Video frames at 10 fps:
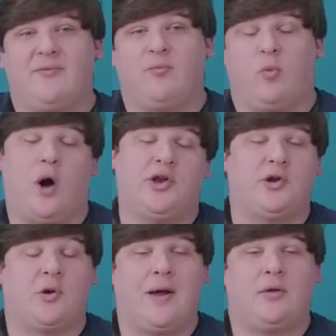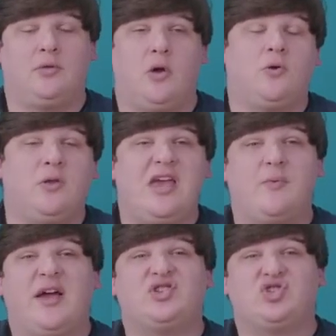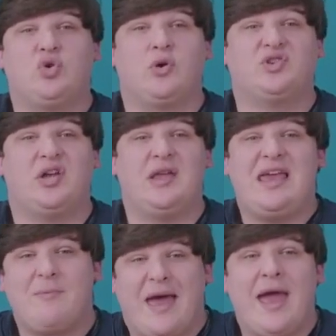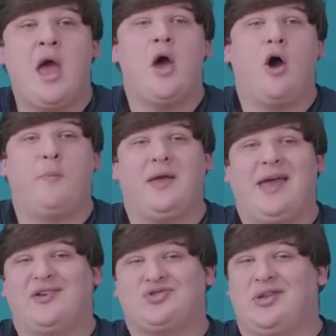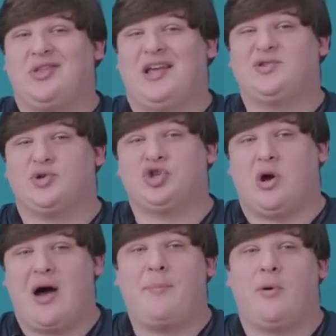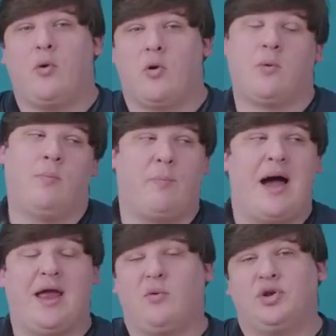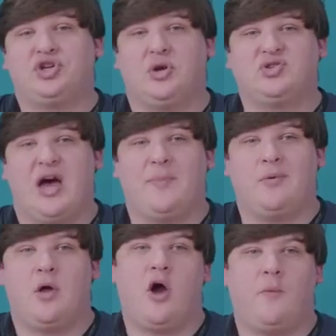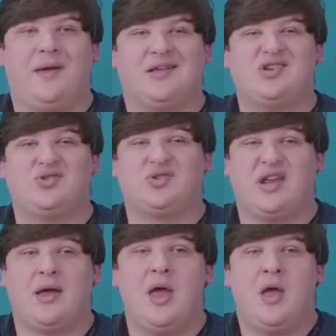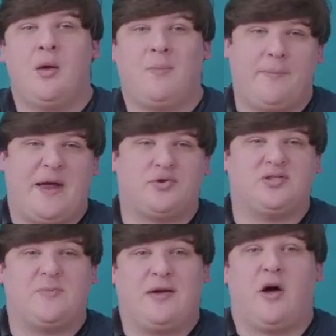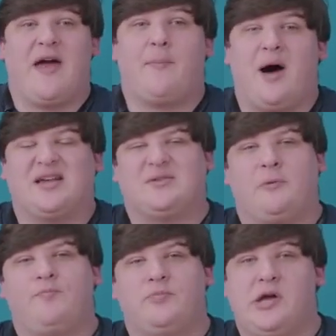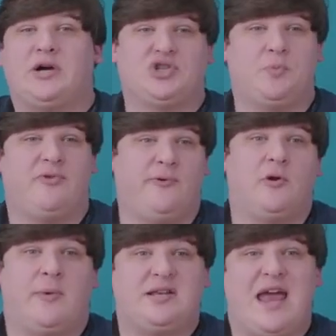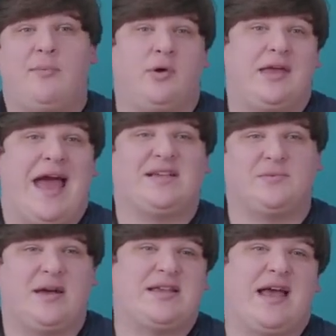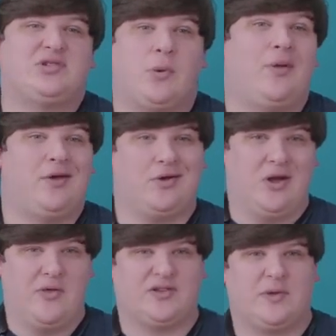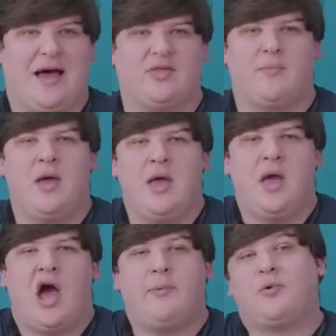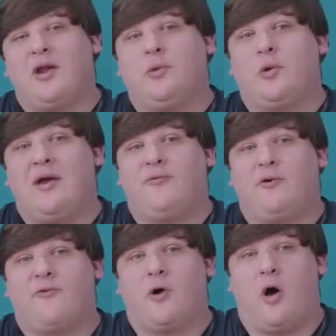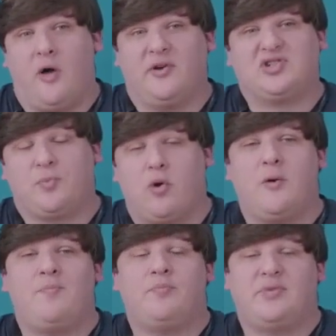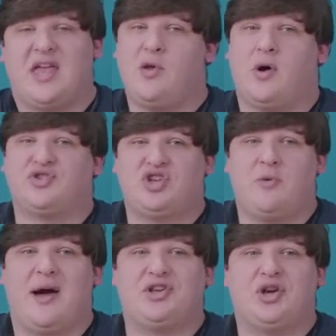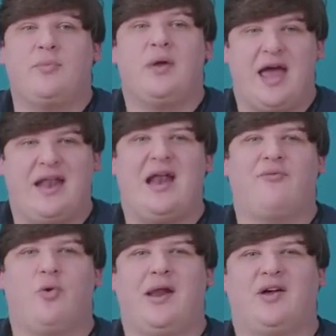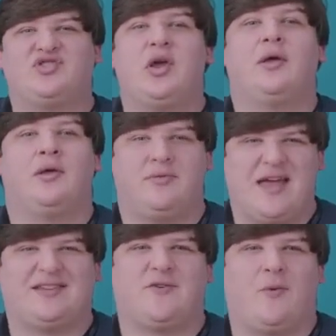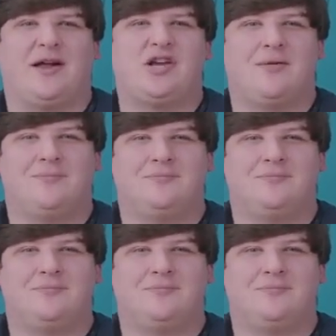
of wandering around local e-waste stores and eBay, hoping interesting things will show up, or buying what shows up and hoping it's interesting. My patrons make all that possible. They also put food on my table and gas in my tank, so I really couldn't do this without them. I'm incredibly grateful for all their support. Thank you all so much, and to everyone else, thanks for watching.